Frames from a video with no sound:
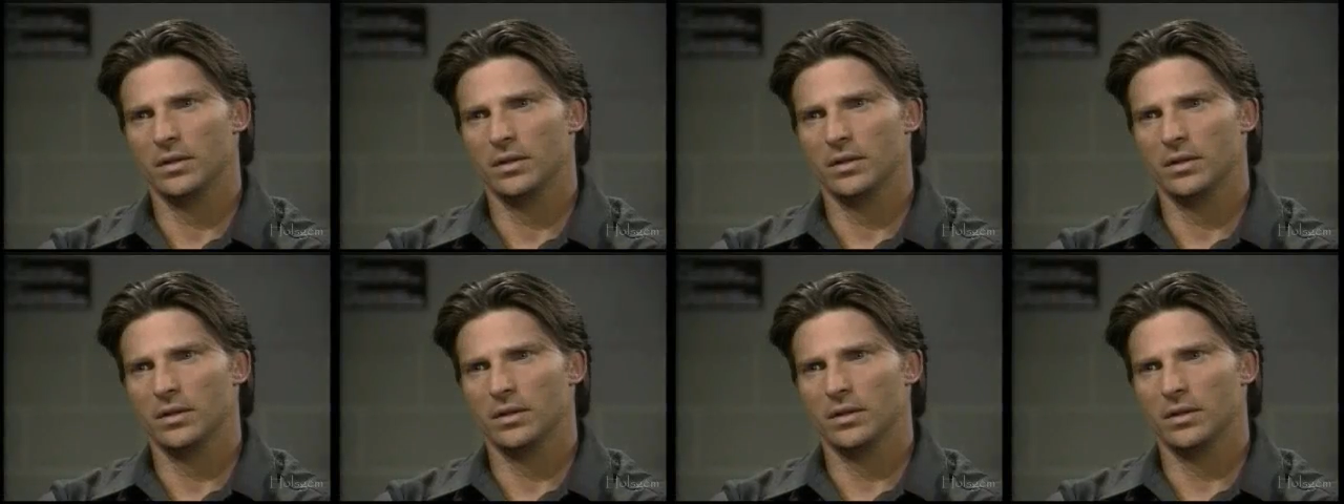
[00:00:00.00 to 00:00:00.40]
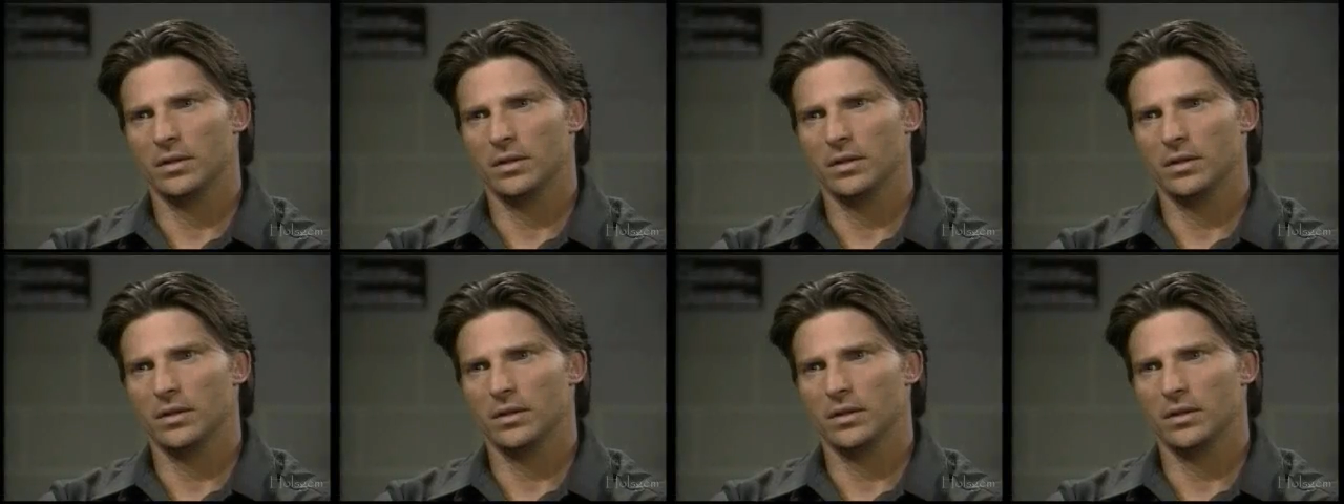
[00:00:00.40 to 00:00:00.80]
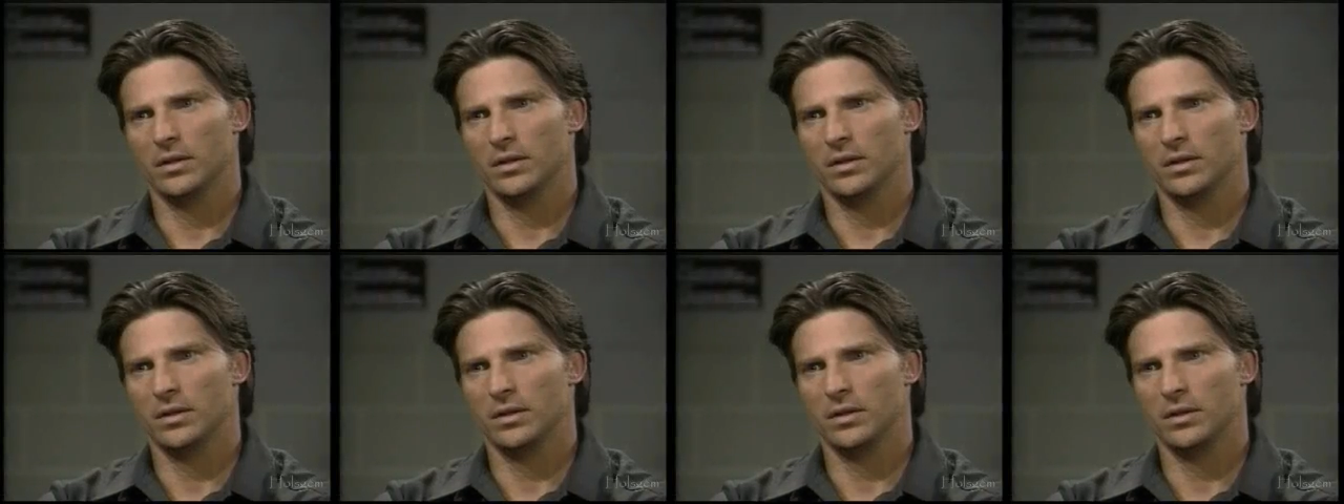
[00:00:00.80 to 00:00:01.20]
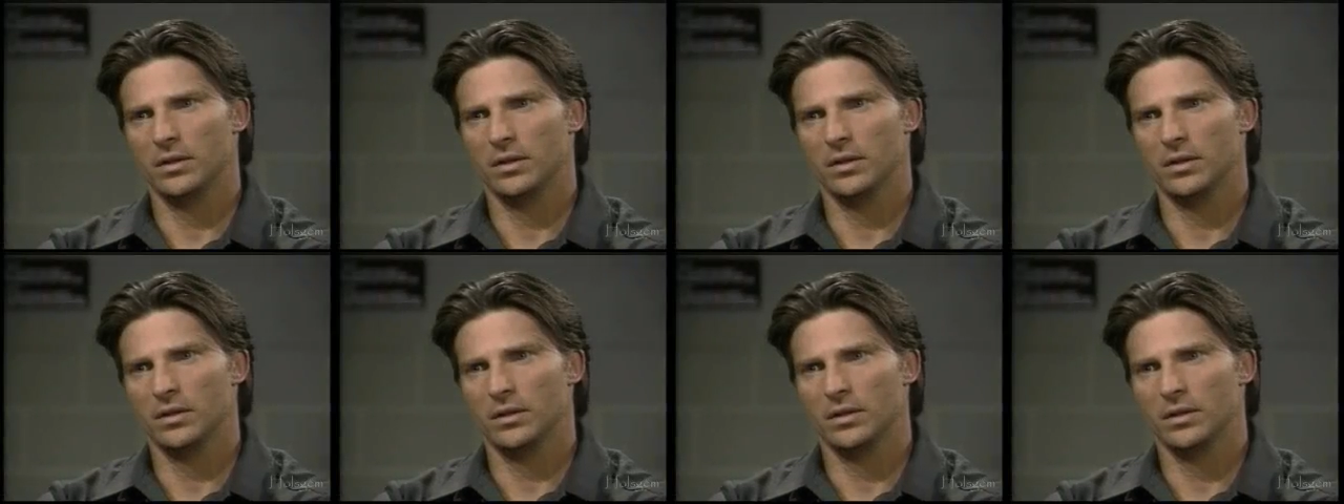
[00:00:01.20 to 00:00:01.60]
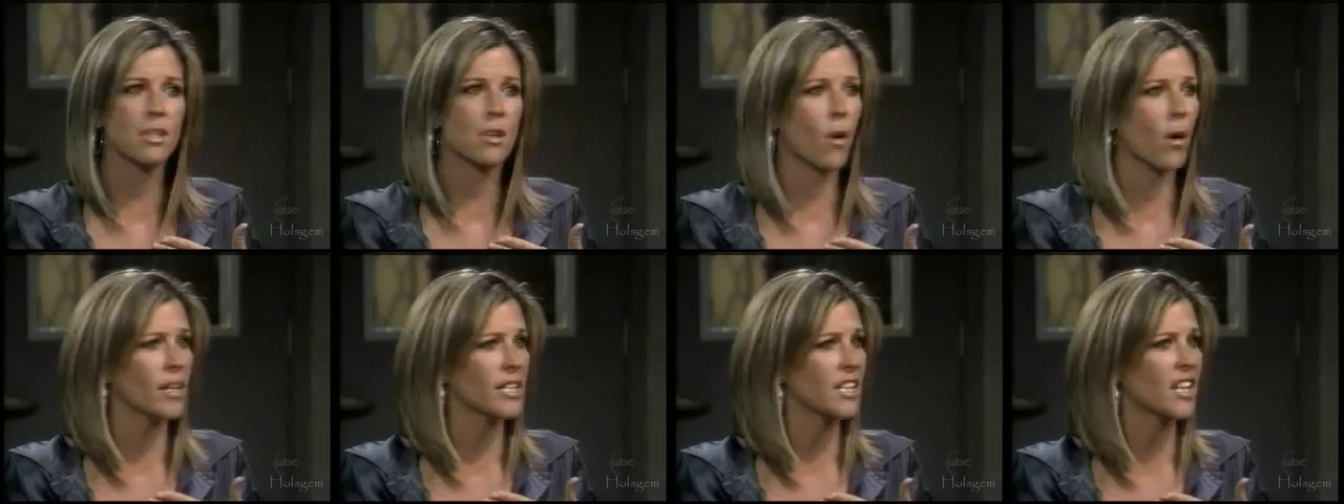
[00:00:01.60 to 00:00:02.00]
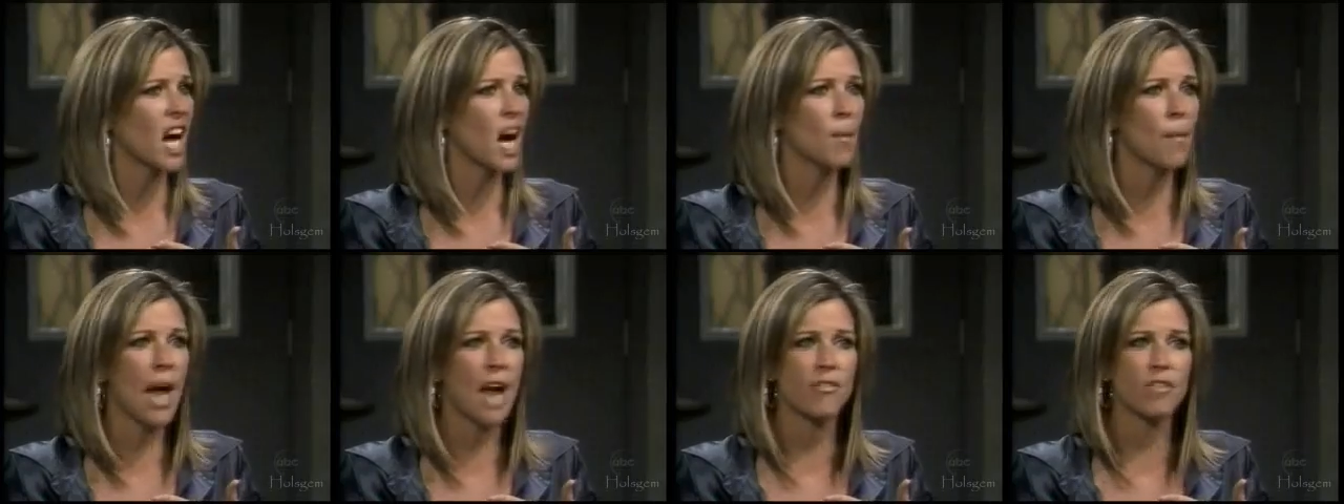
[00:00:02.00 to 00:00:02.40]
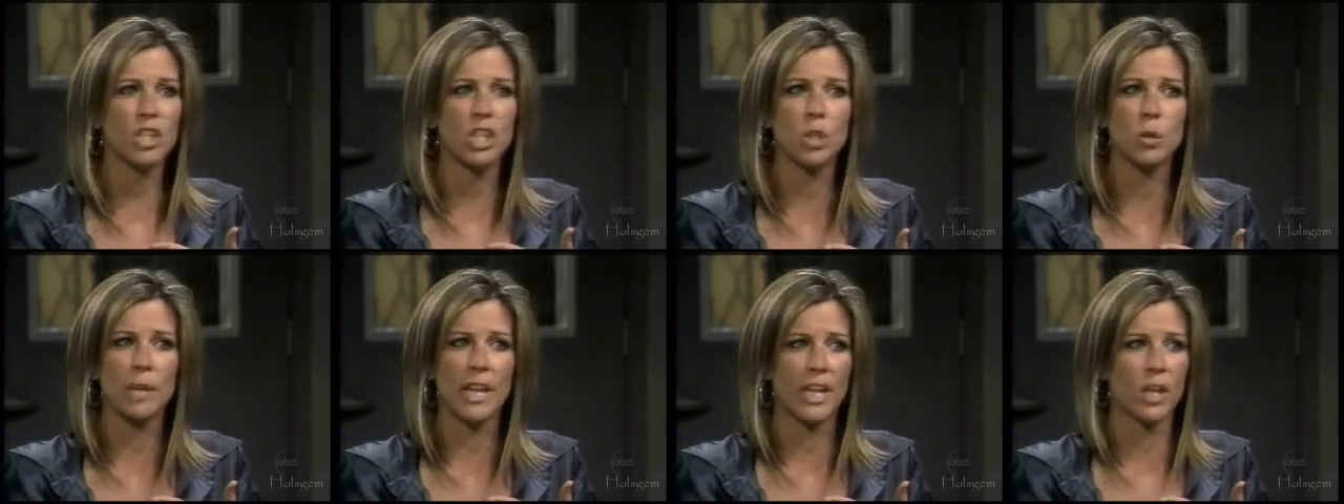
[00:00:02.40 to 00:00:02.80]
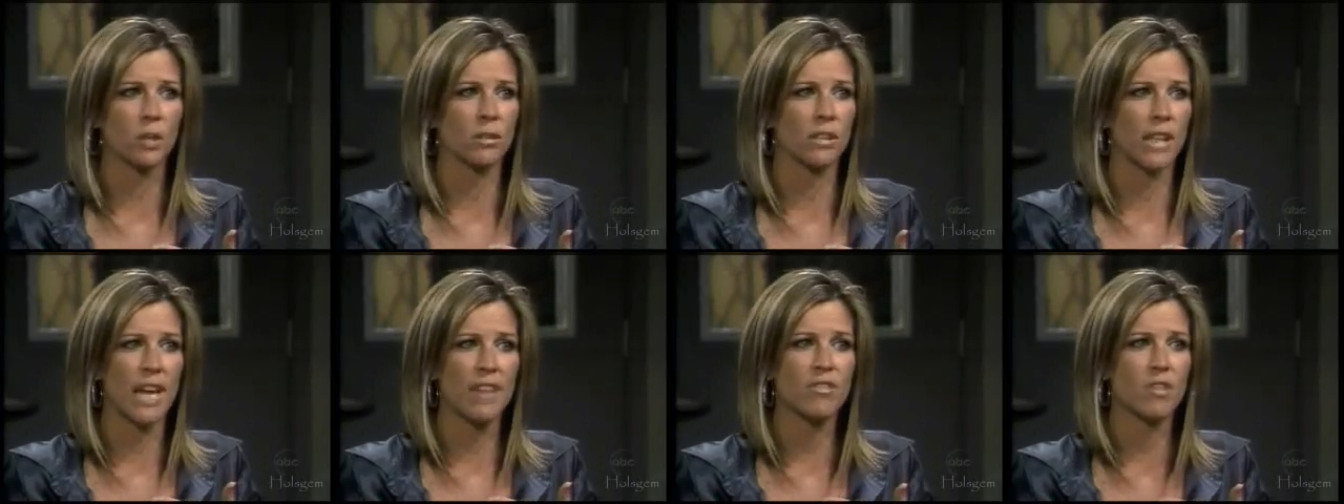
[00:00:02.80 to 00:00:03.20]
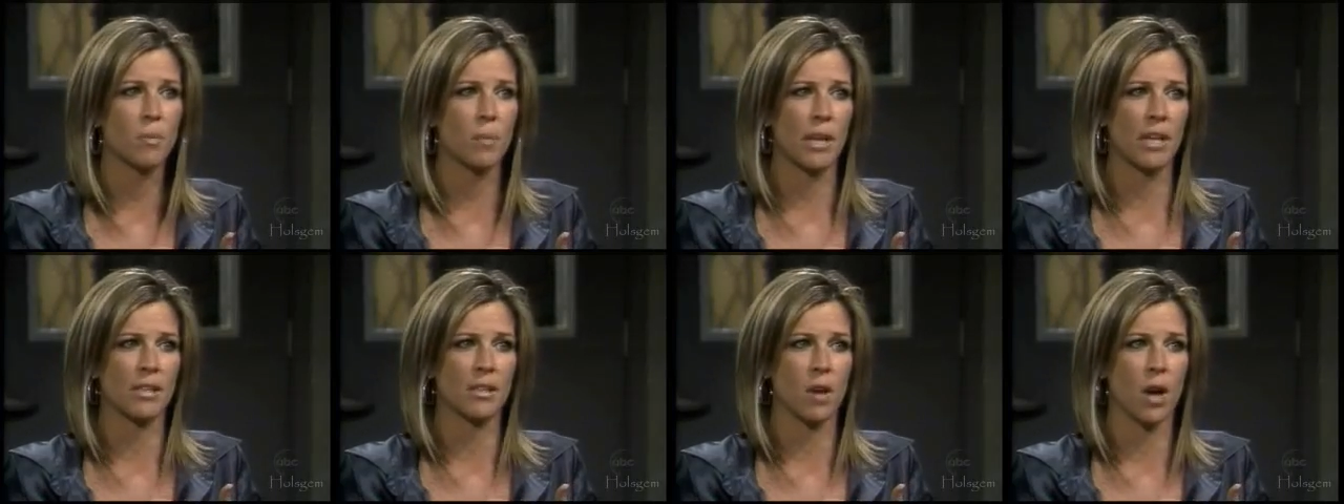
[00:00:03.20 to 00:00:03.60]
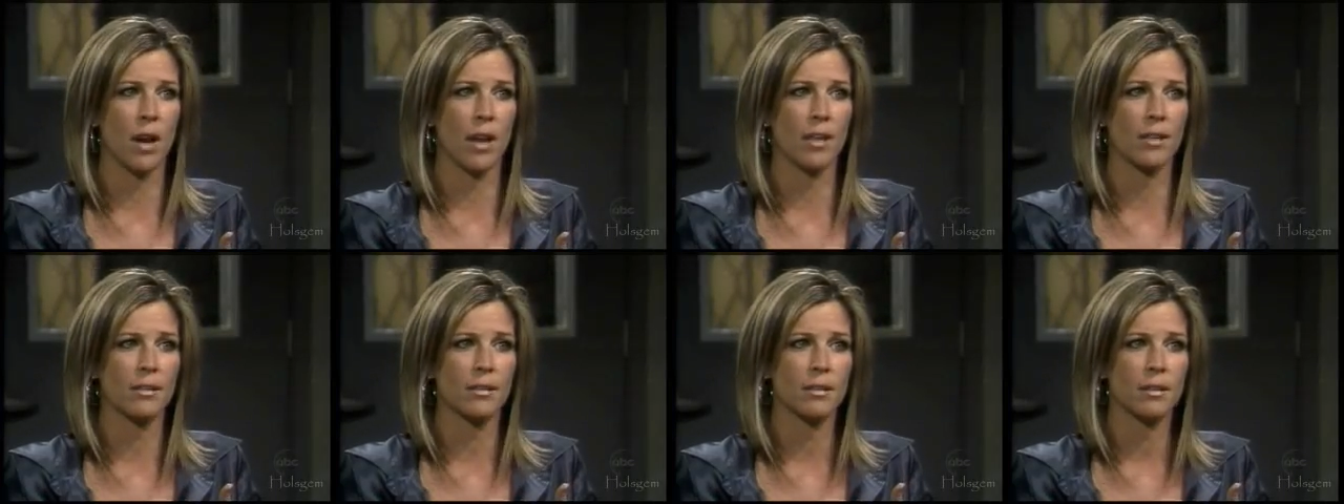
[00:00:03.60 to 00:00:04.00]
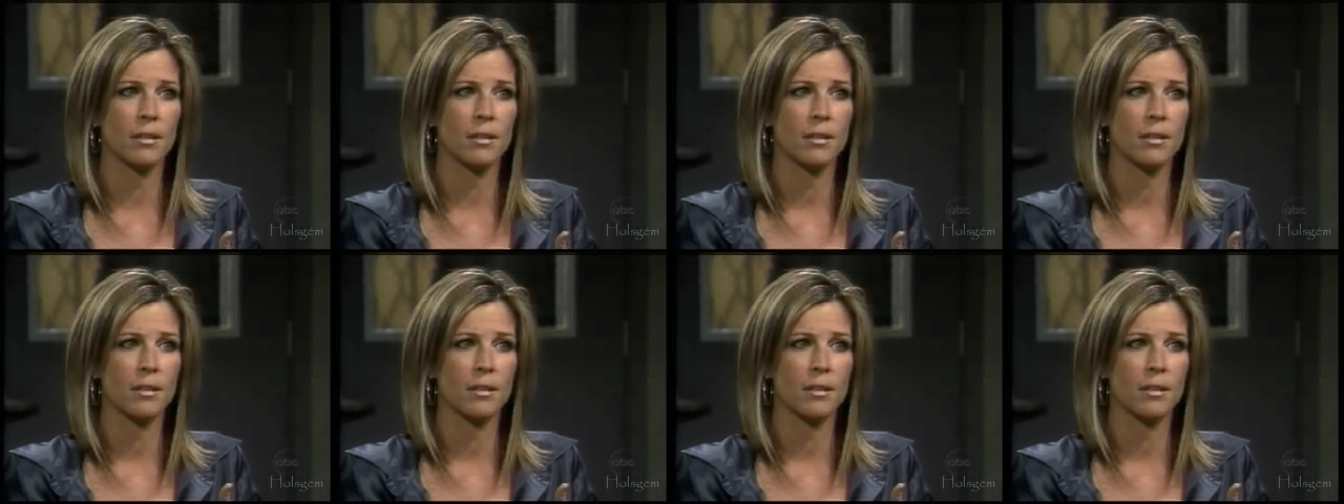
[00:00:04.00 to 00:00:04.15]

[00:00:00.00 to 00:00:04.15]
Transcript: As soon as Elizabeth finds out, she is going to come after you like her life depends on it.